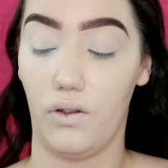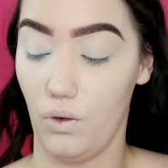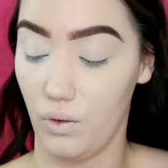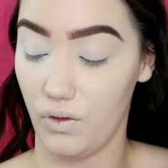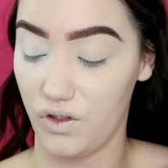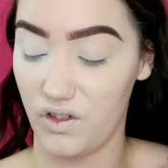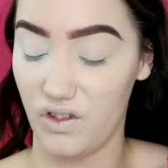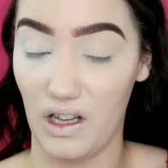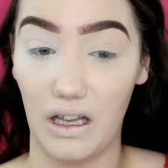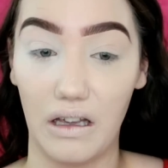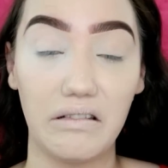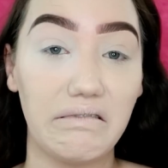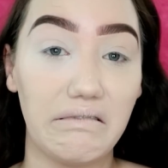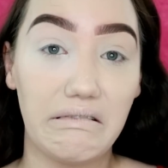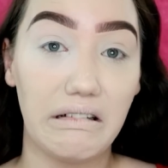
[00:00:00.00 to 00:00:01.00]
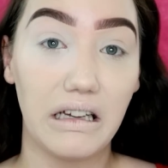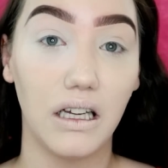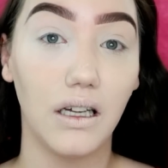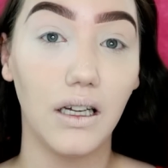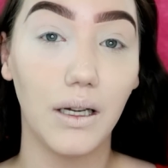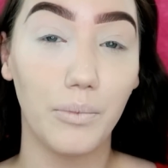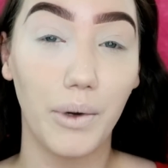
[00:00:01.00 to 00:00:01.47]
so it's just like
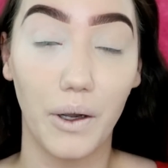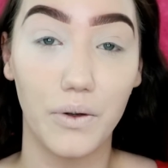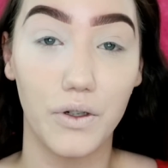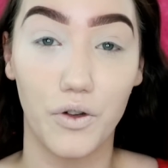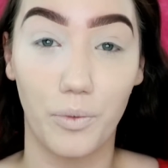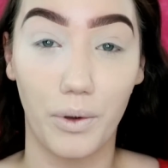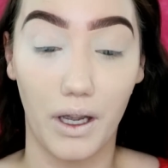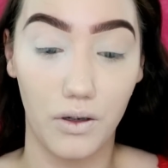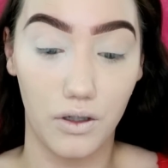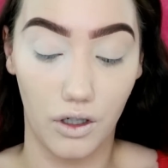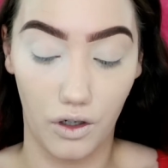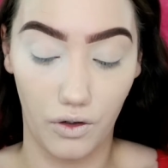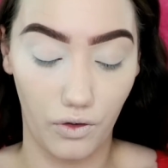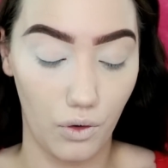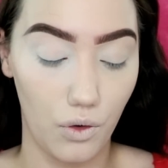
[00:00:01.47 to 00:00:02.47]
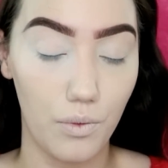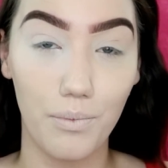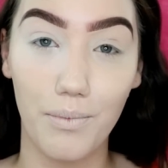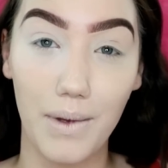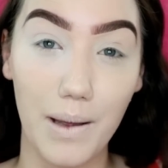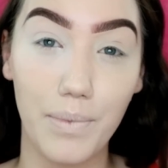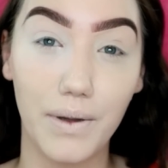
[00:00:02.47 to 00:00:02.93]
powder's powder. So
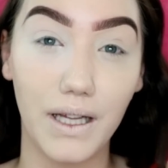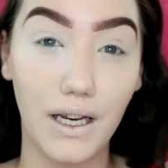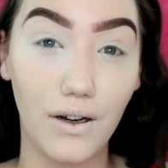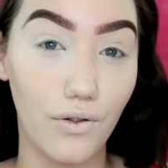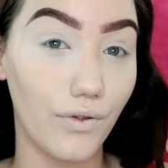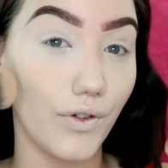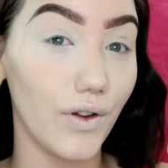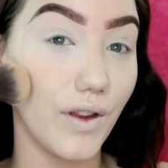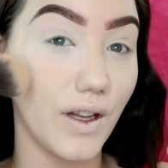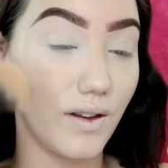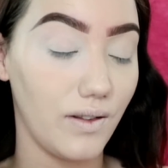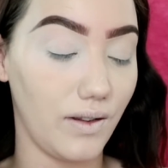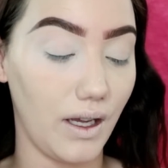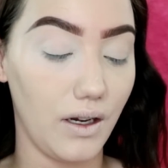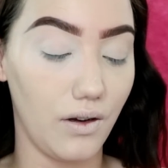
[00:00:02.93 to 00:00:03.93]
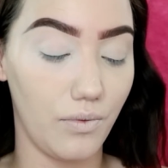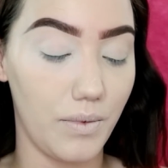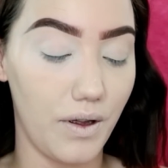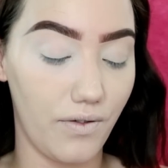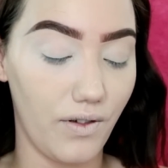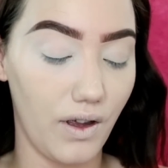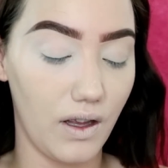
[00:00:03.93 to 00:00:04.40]
Maybelline for this side
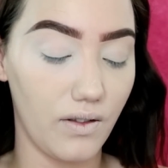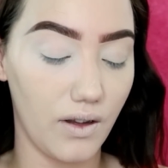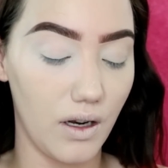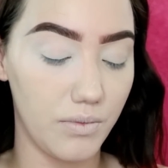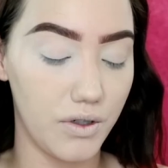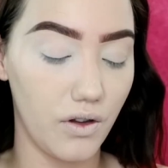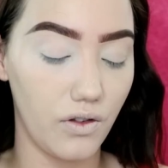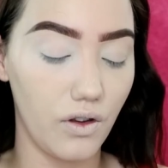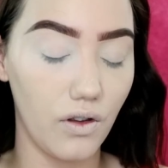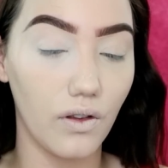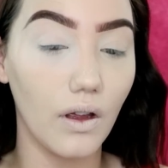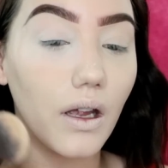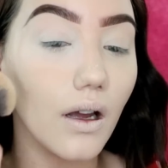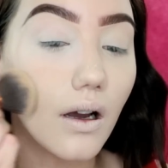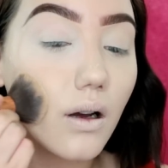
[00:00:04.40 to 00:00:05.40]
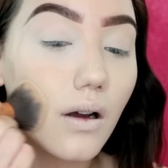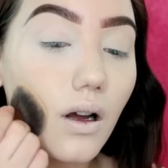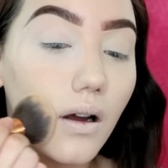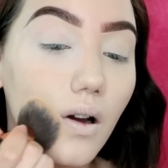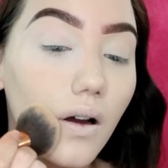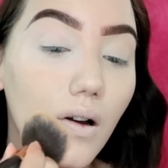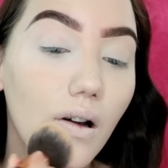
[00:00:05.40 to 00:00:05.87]
of my face, and I'm just using
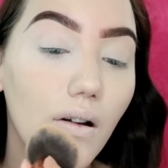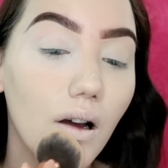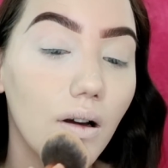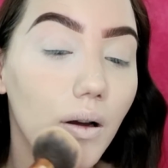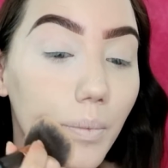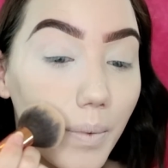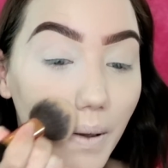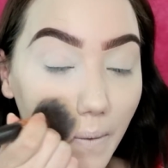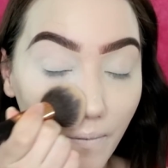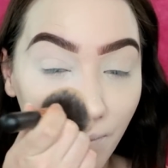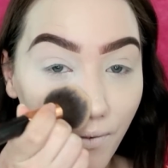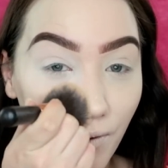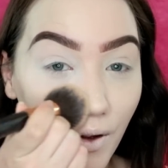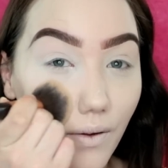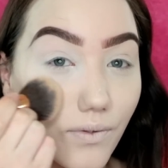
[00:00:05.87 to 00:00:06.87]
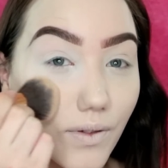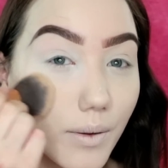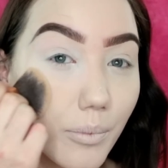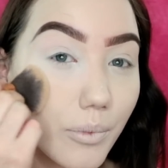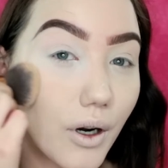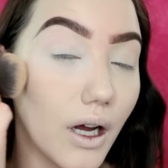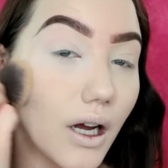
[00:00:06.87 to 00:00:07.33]
a big
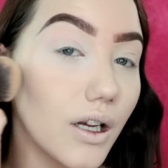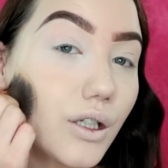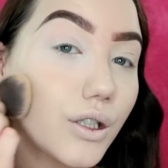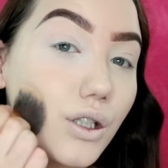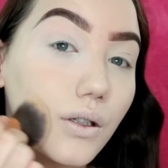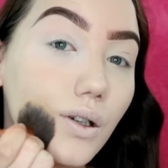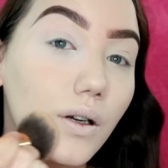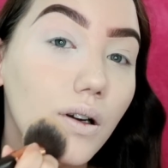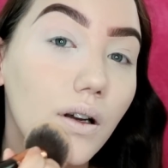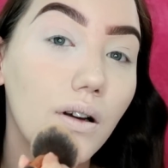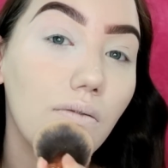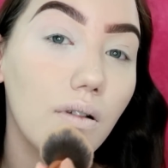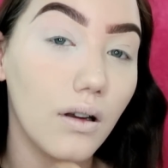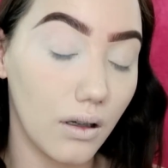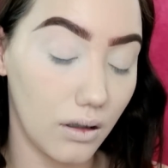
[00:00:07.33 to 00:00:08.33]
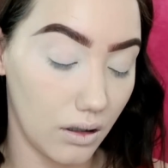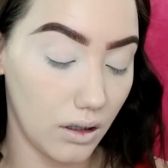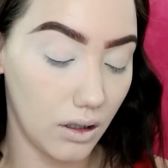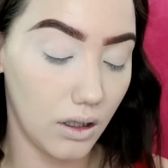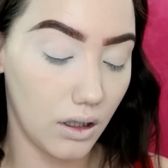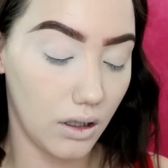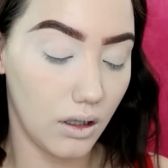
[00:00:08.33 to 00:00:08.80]
fluffy brush.
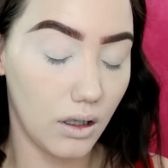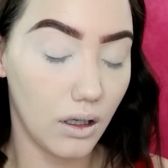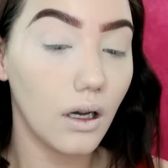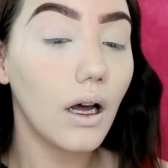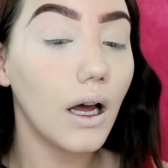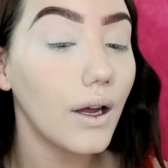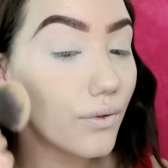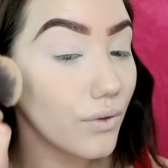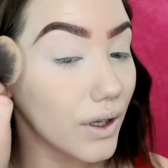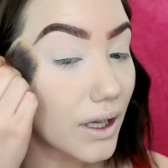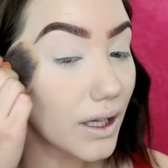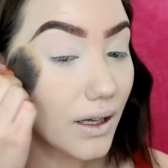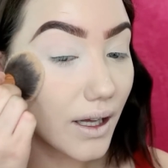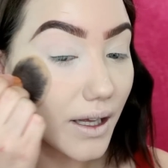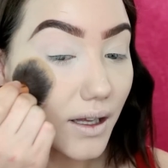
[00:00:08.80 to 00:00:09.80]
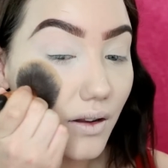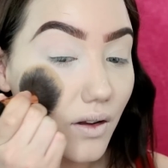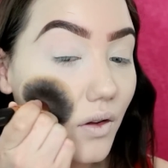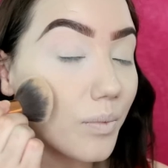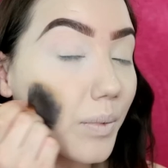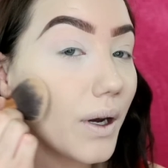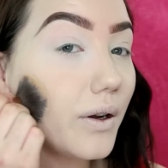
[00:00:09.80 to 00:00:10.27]
I really like
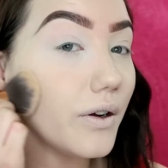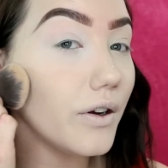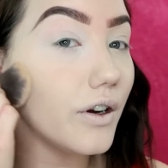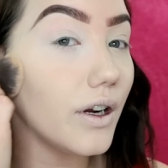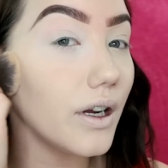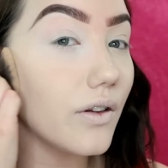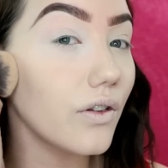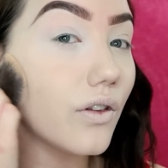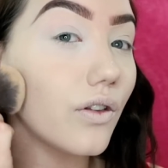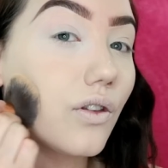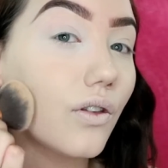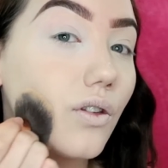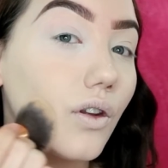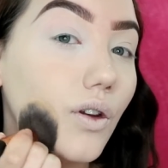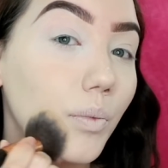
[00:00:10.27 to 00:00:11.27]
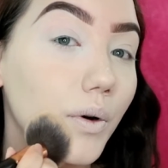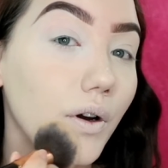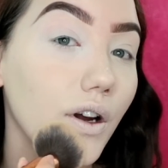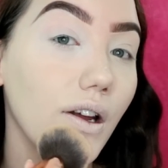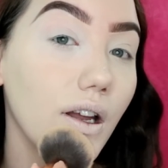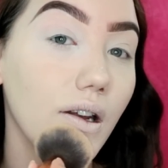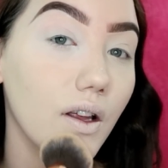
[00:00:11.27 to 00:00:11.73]
this powder. It's
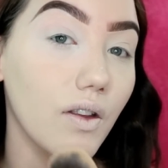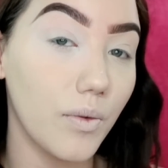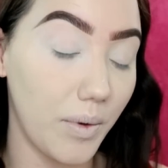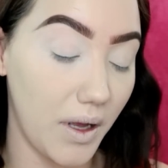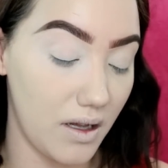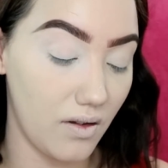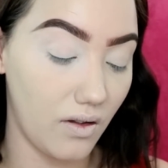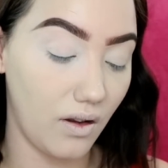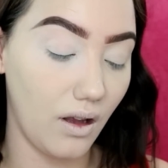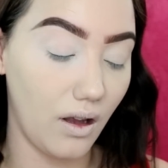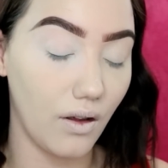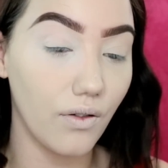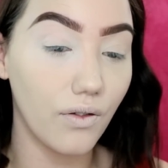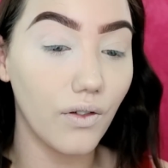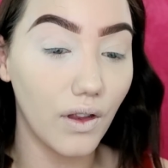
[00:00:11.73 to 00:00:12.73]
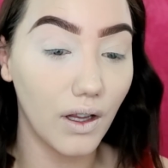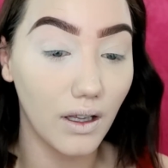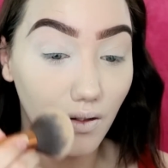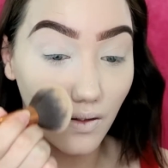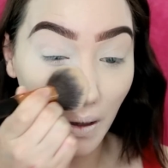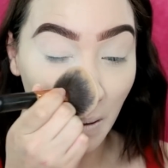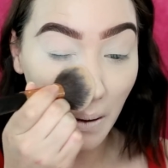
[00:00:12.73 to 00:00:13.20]
super inexpensive. I
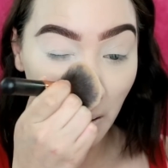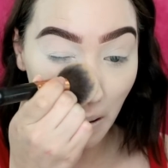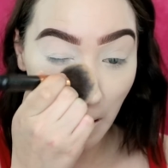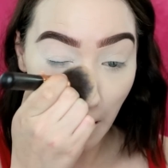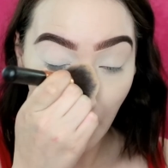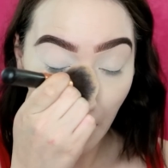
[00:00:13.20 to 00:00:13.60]
think it's like,